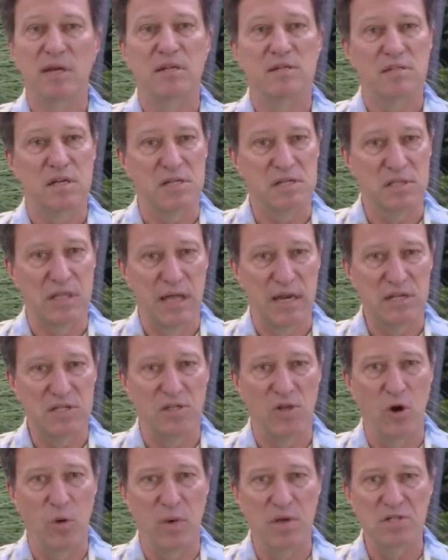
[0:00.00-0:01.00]
Just let
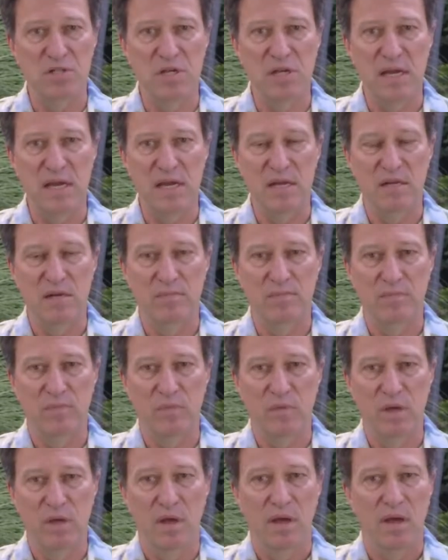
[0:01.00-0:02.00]
us know what you need,
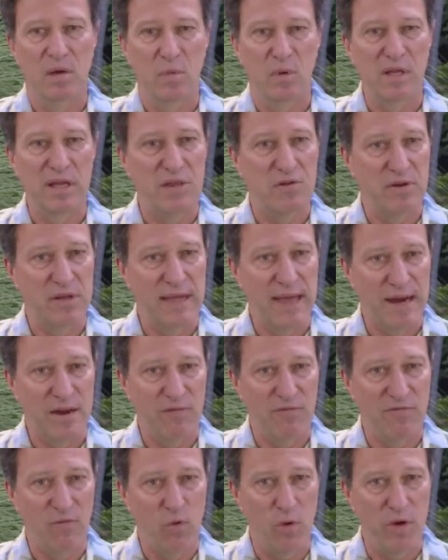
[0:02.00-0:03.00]
and we'll either get
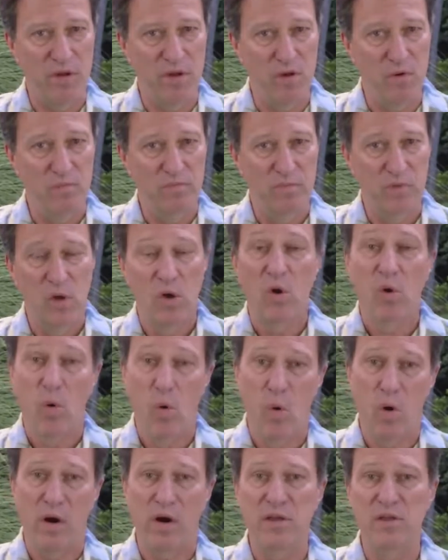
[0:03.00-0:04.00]
it for you,
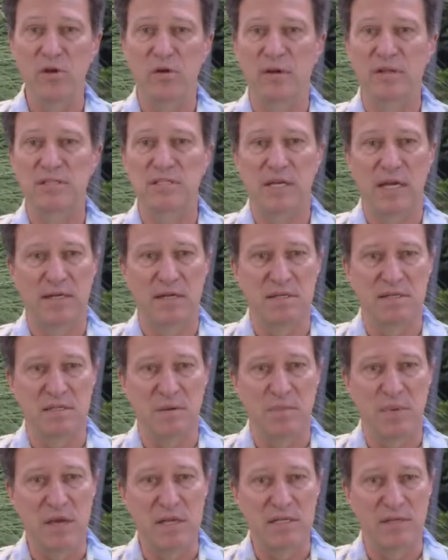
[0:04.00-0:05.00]
or you can send us
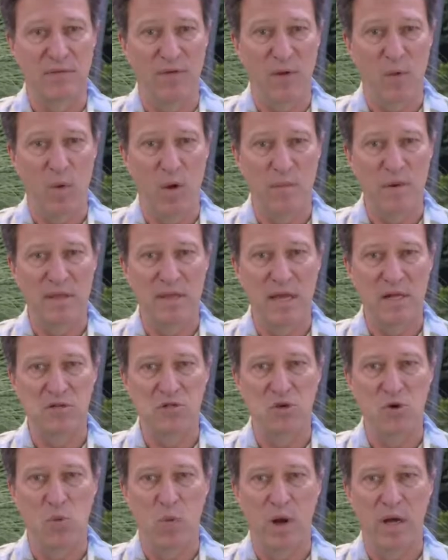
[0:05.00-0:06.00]
the piece of equipment
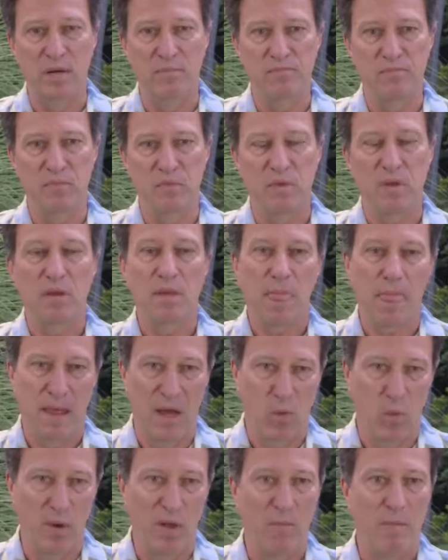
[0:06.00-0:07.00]
that you want,
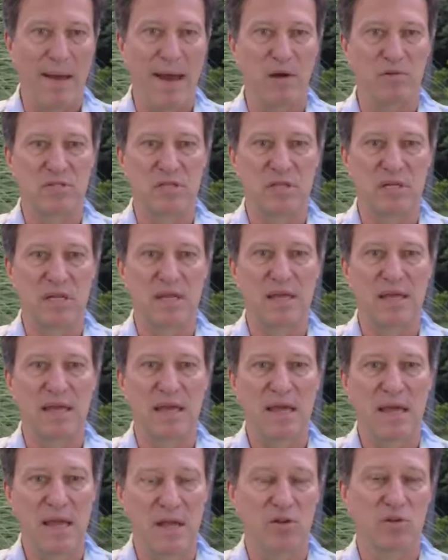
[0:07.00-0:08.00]
and we'll mount it
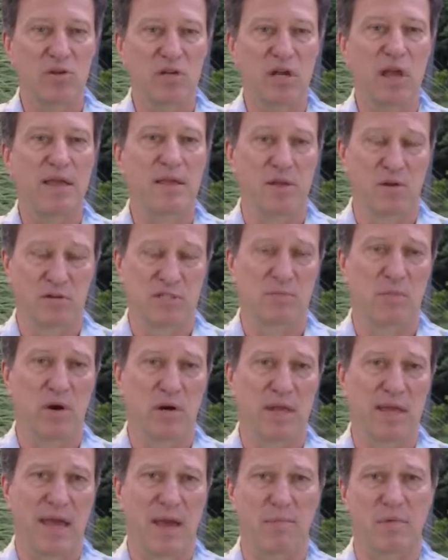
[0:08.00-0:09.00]
in your
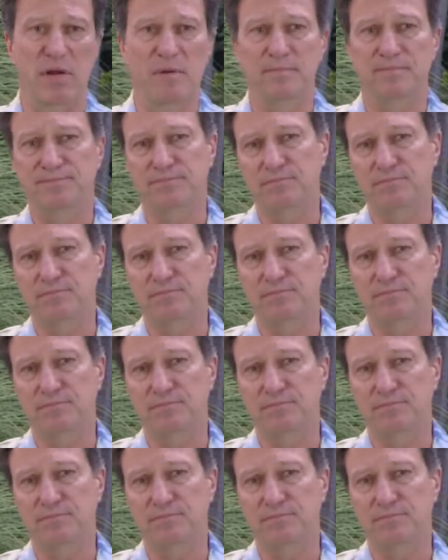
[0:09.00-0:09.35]
smart cabinet.